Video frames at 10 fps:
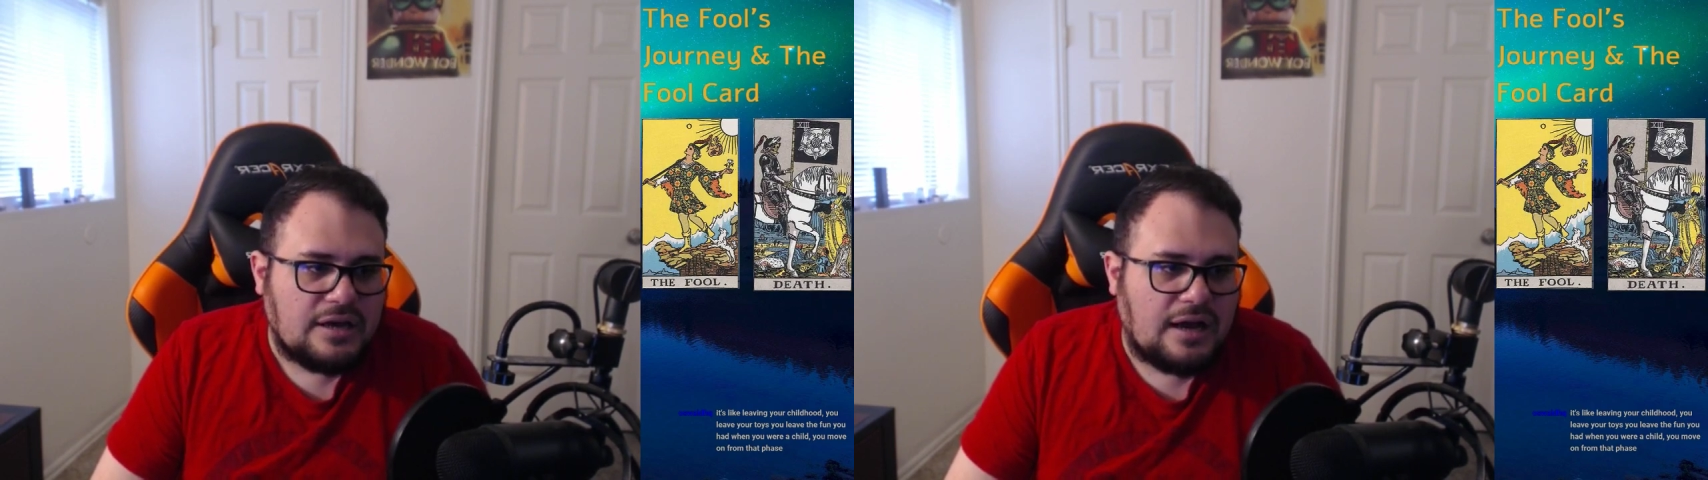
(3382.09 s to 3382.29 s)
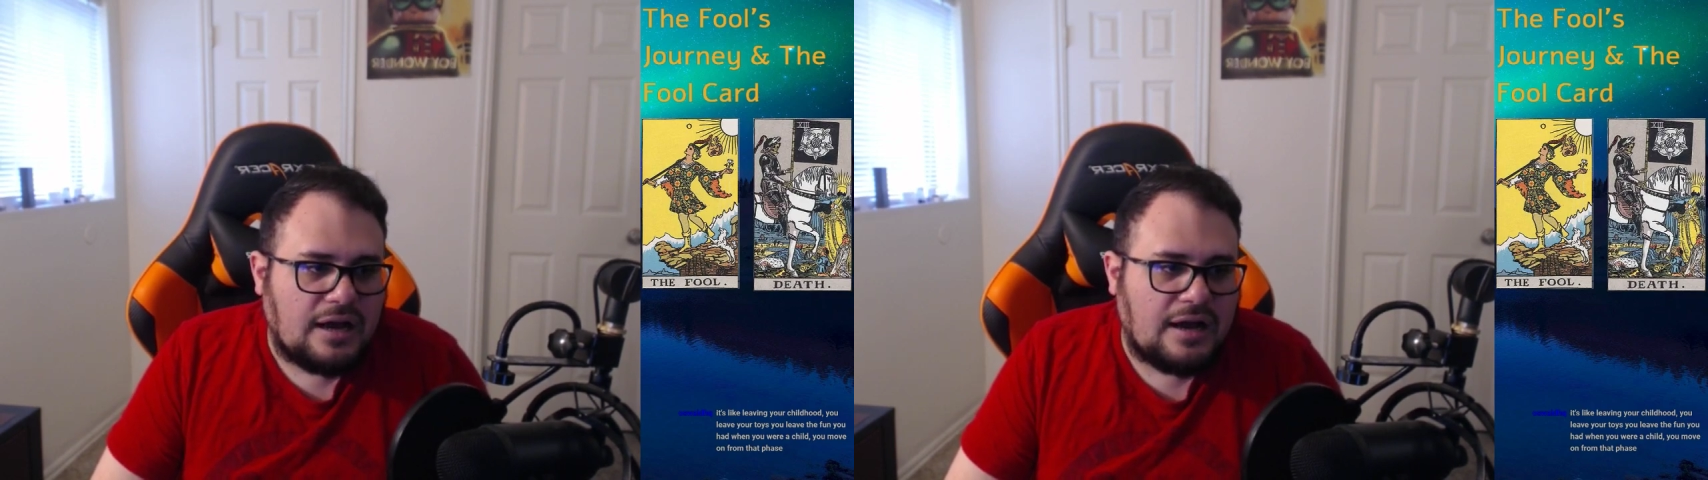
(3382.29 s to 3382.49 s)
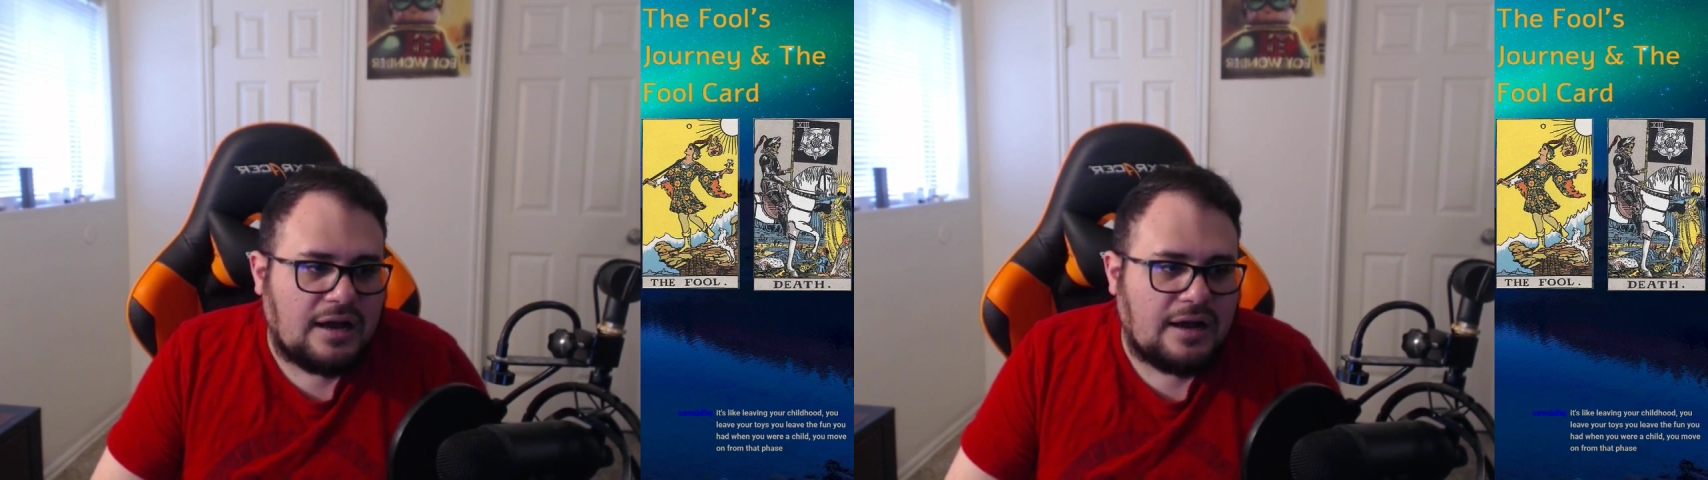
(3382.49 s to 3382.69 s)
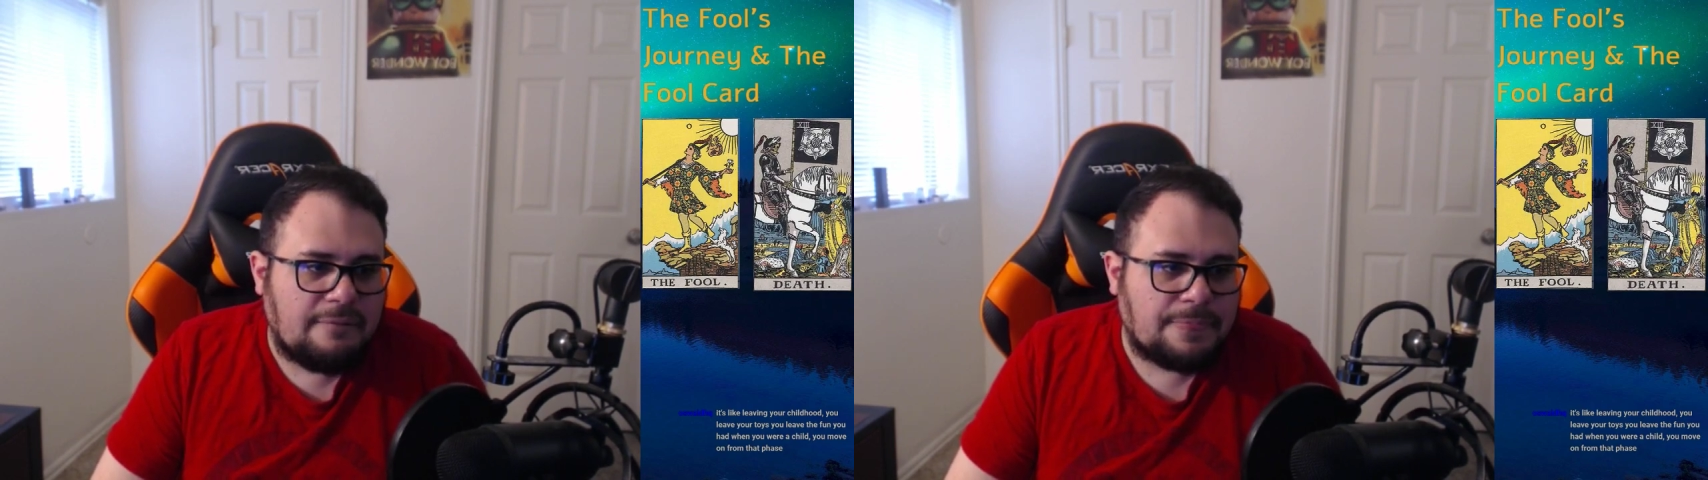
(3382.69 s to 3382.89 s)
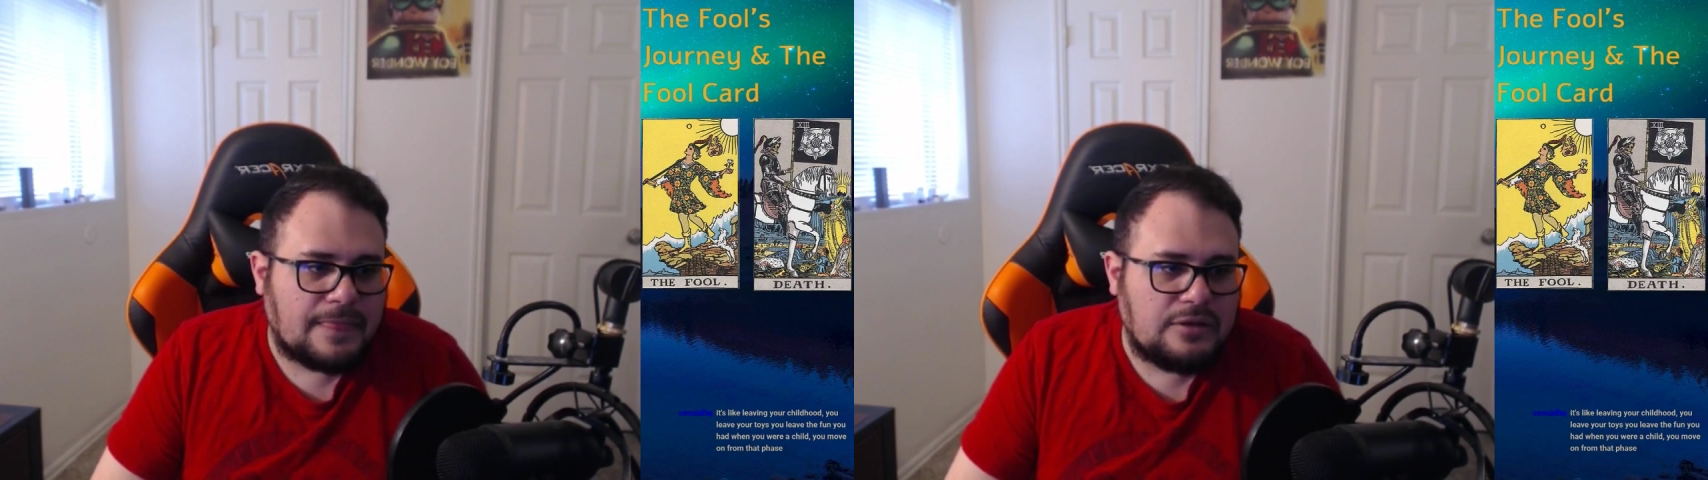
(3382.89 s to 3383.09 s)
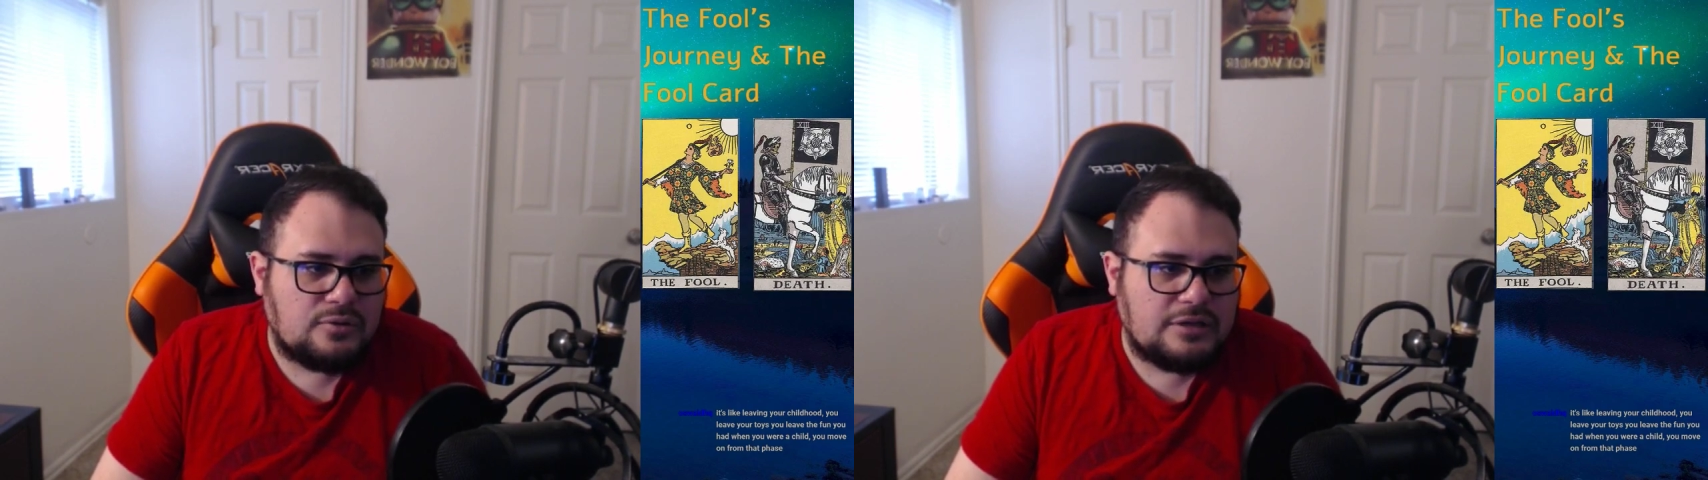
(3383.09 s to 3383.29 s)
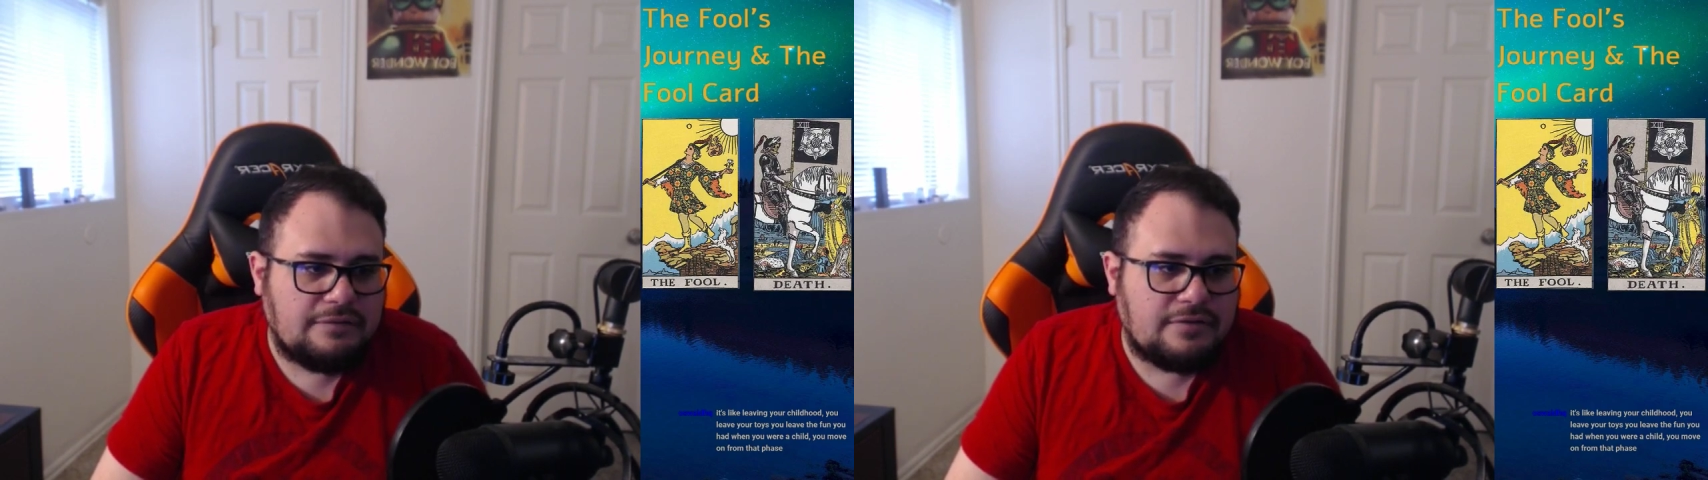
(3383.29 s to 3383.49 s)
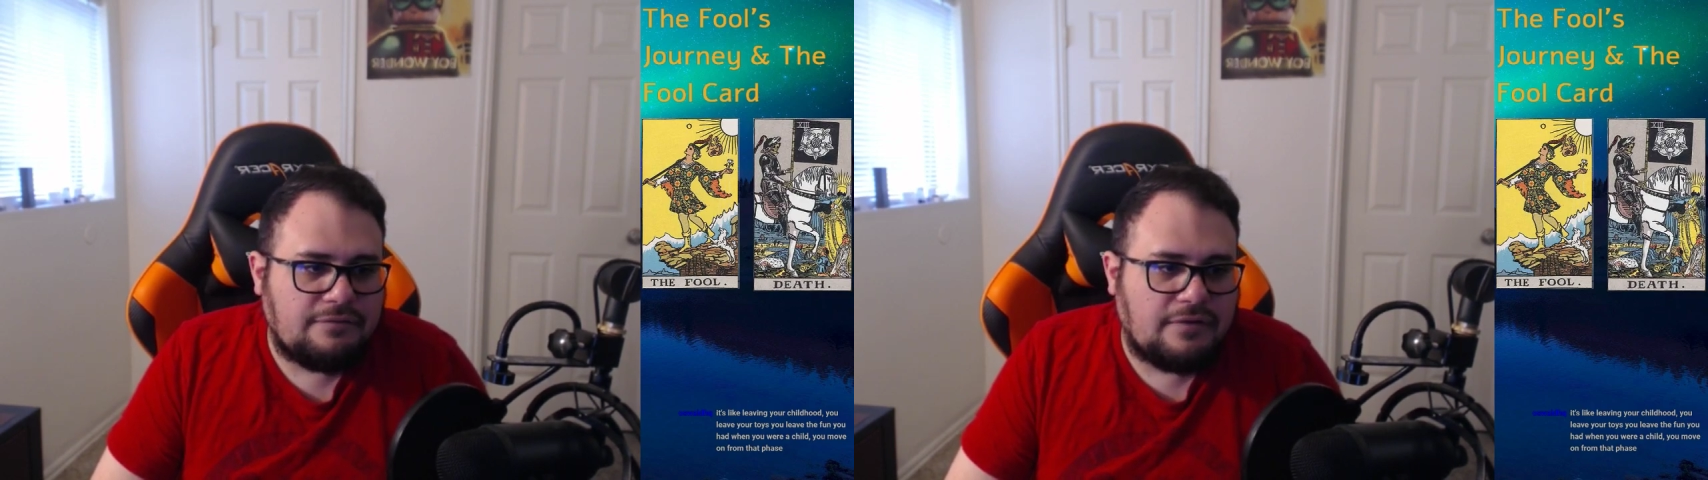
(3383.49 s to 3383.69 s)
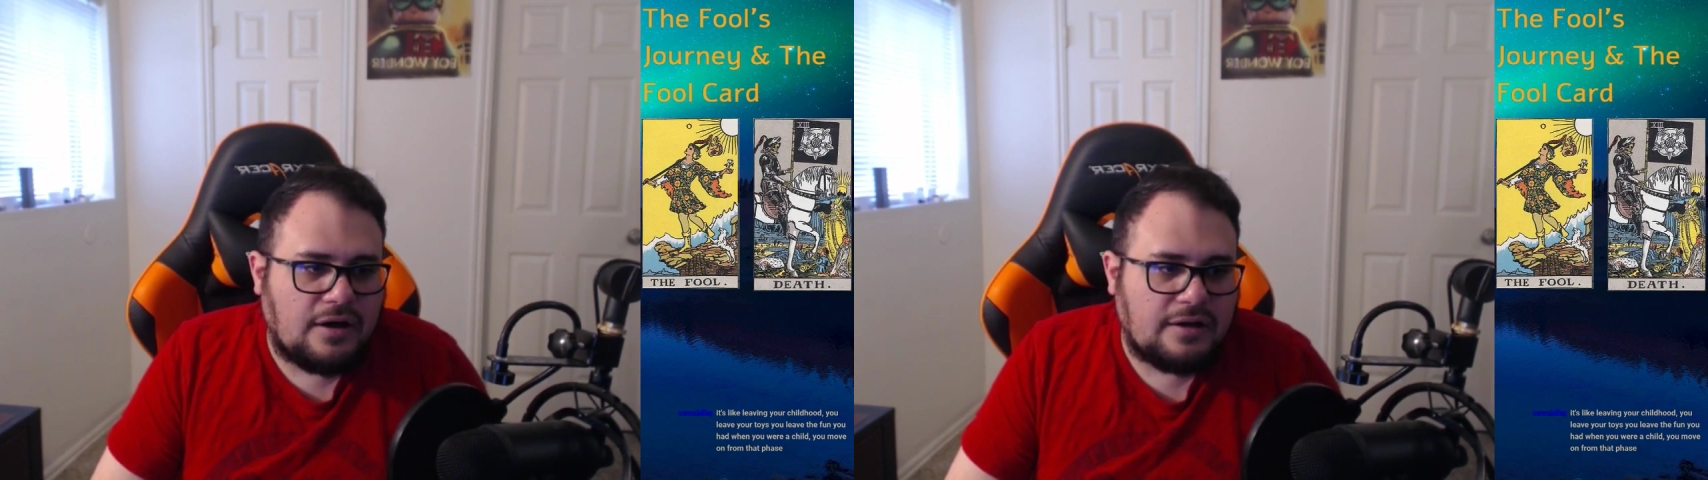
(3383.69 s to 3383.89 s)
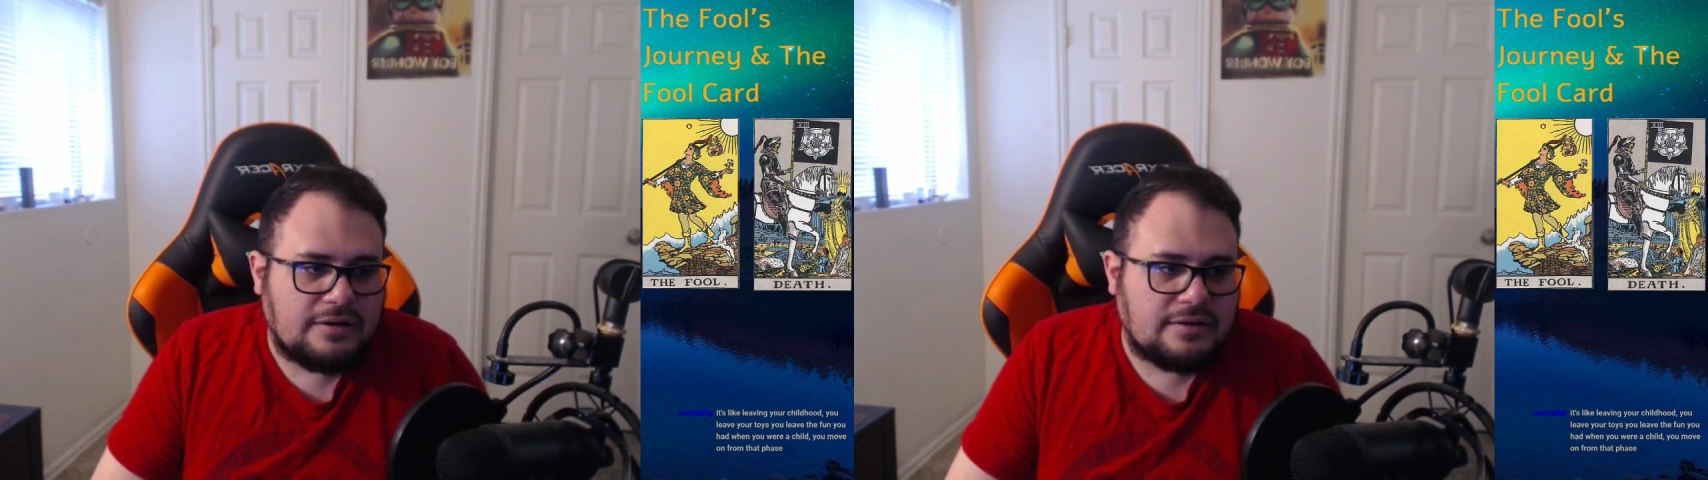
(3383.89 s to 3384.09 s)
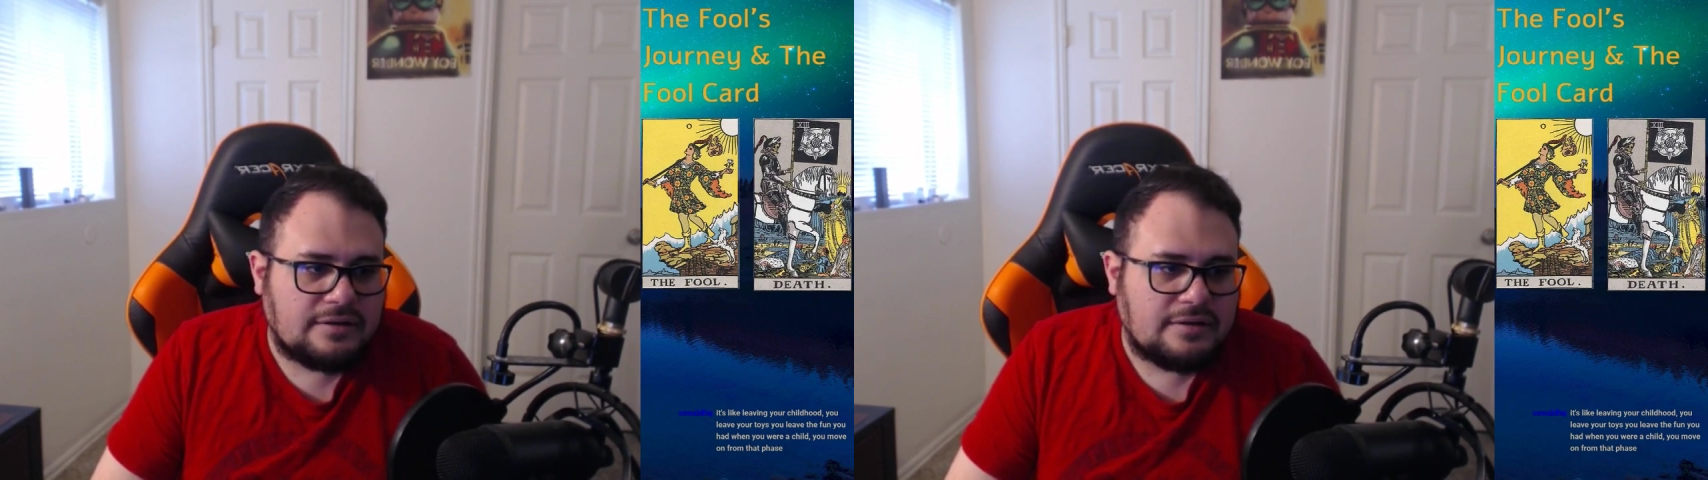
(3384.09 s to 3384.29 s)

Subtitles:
you leave the fun.